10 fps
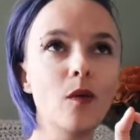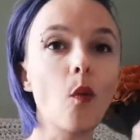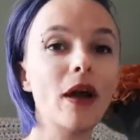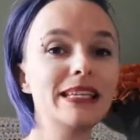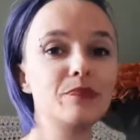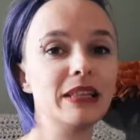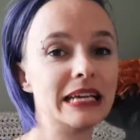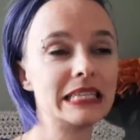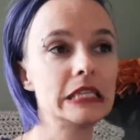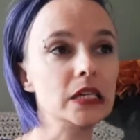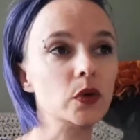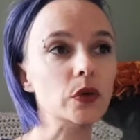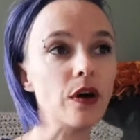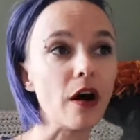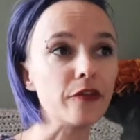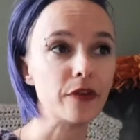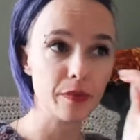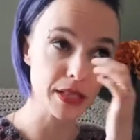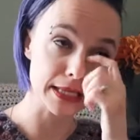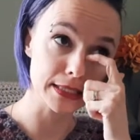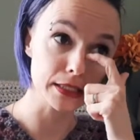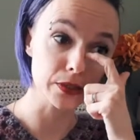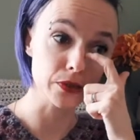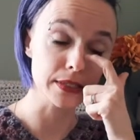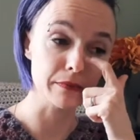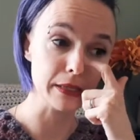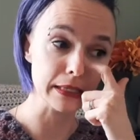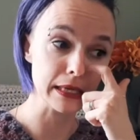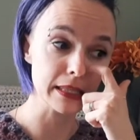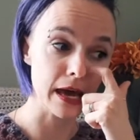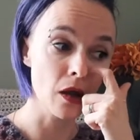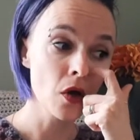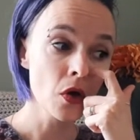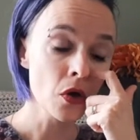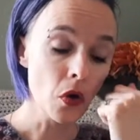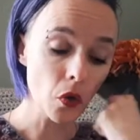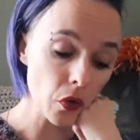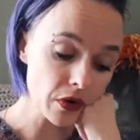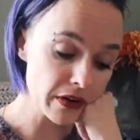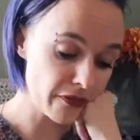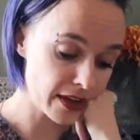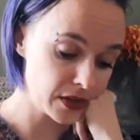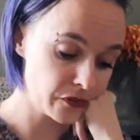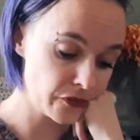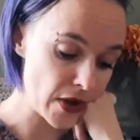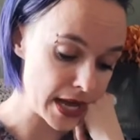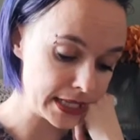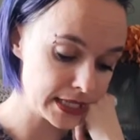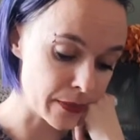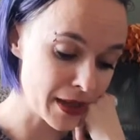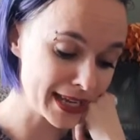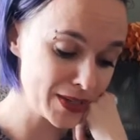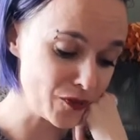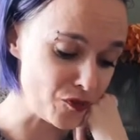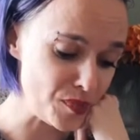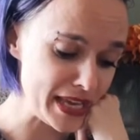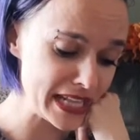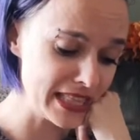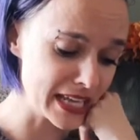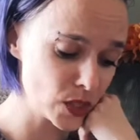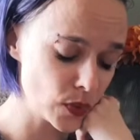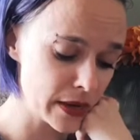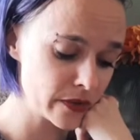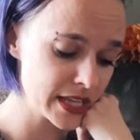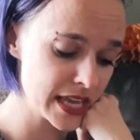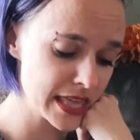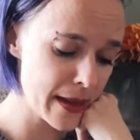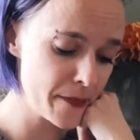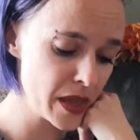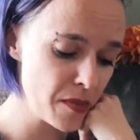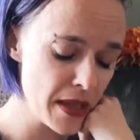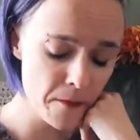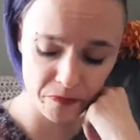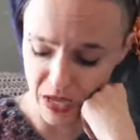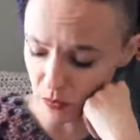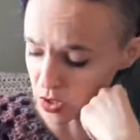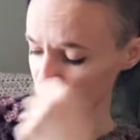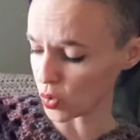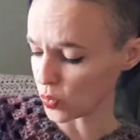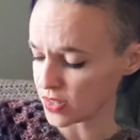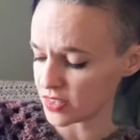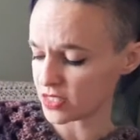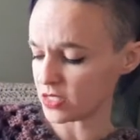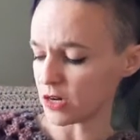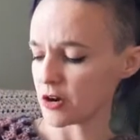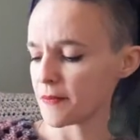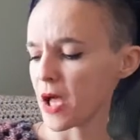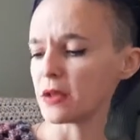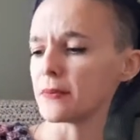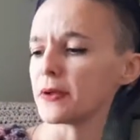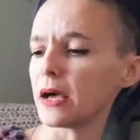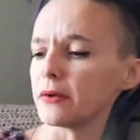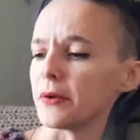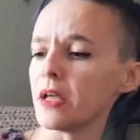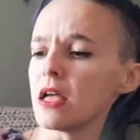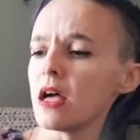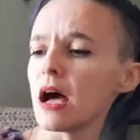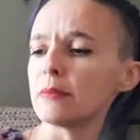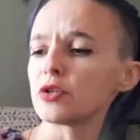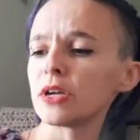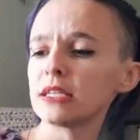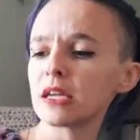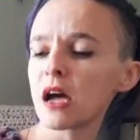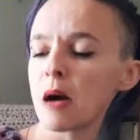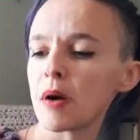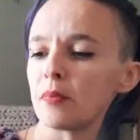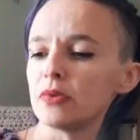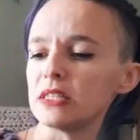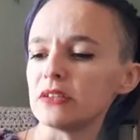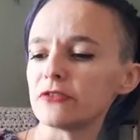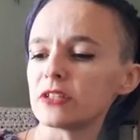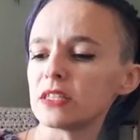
white plastic or off-white plastic or something like that. Or if I could find some kind of bead that's round like that, maybe that would go with this yarn. I don't know. I'm trying to come up with different